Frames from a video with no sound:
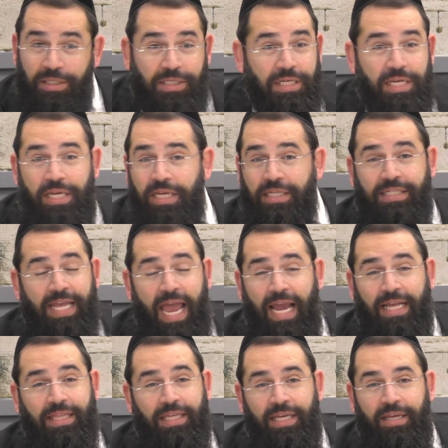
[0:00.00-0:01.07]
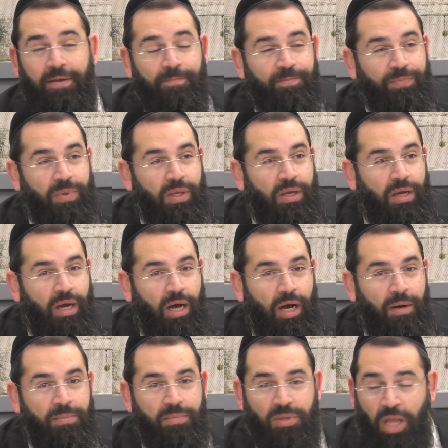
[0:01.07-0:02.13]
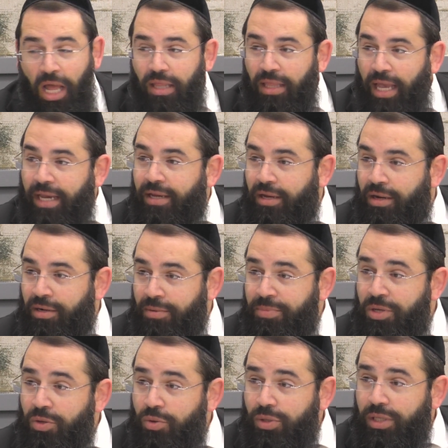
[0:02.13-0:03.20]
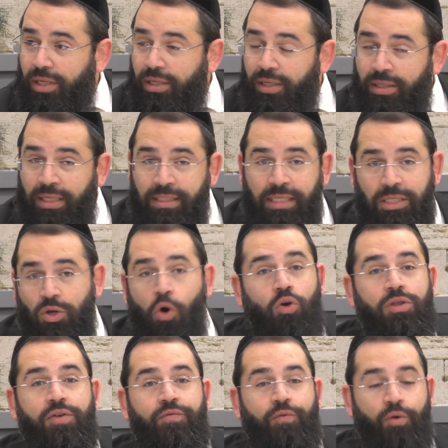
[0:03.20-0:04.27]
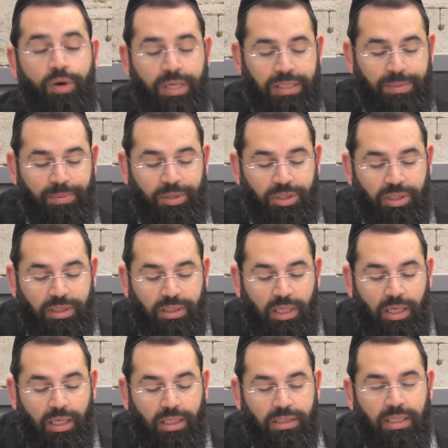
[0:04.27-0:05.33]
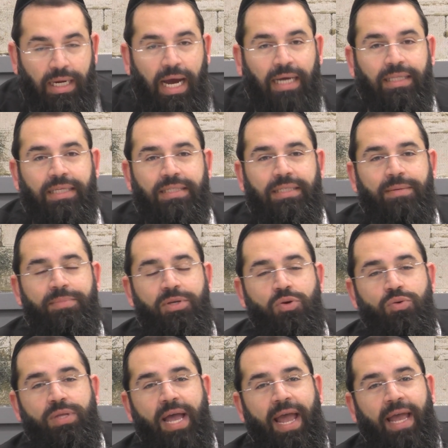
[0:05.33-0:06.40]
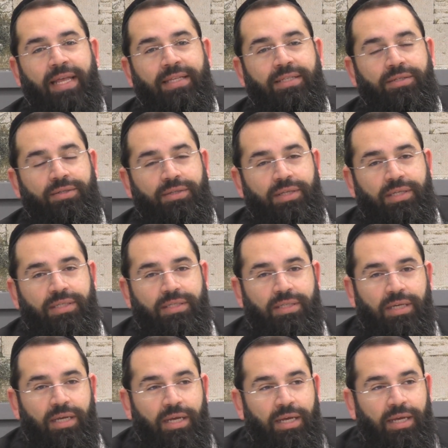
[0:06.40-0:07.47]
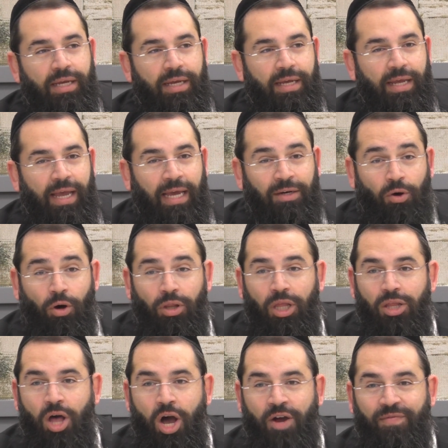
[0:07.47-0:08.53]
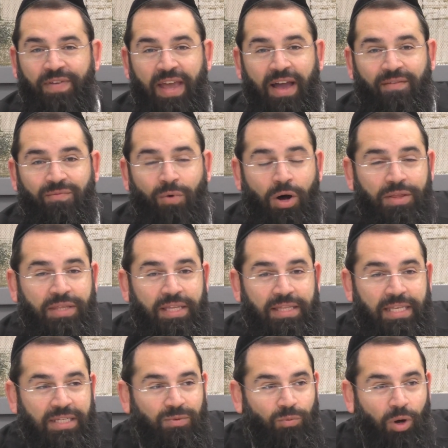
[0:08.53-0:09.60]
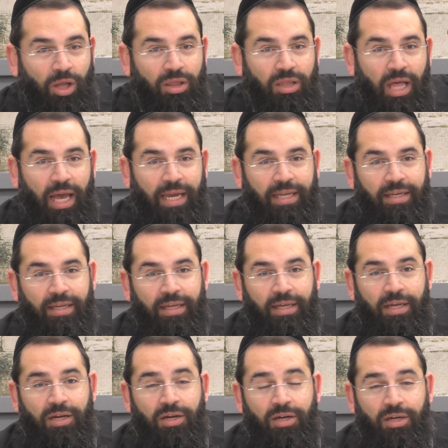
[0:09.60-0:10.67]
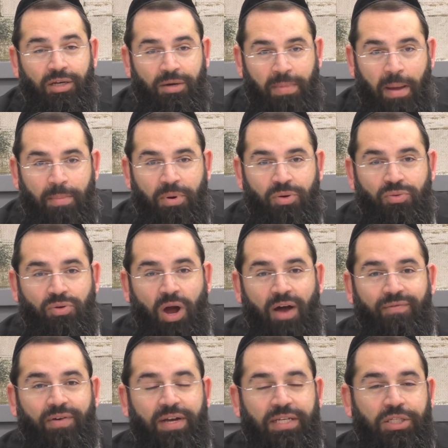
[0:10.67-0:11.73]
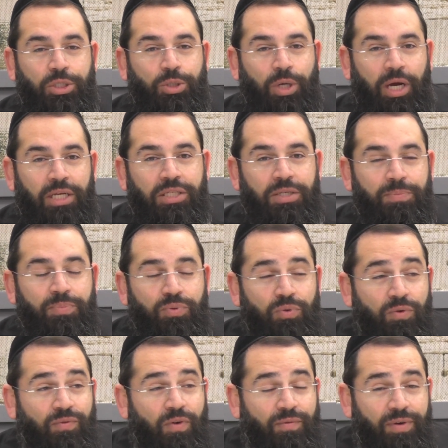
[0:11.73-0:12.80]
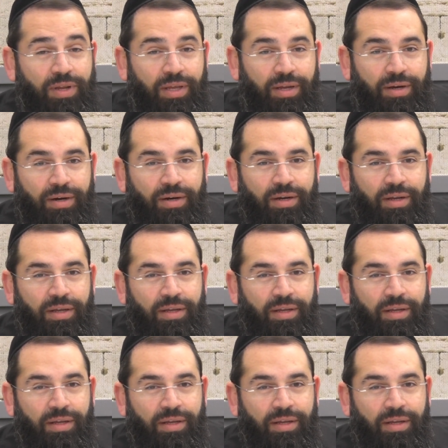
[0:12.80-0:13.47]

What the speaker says: you see exactly, not like Rabbi Yehuda that says only 4 species. So how does Rabbi Yehuda answer this? And all along we have wanted this one line. Remember, Rava is trying to prove over here